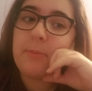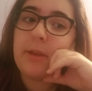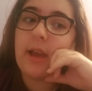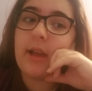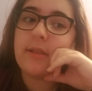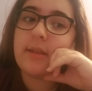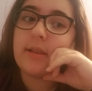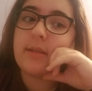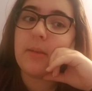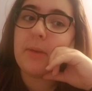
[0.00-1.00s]
update you
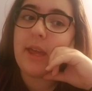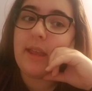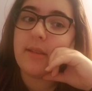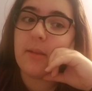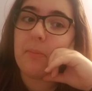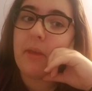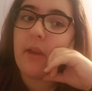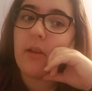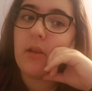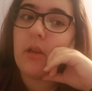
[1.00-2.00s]
guys next time I eat
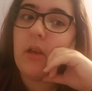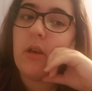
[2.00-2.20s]
something.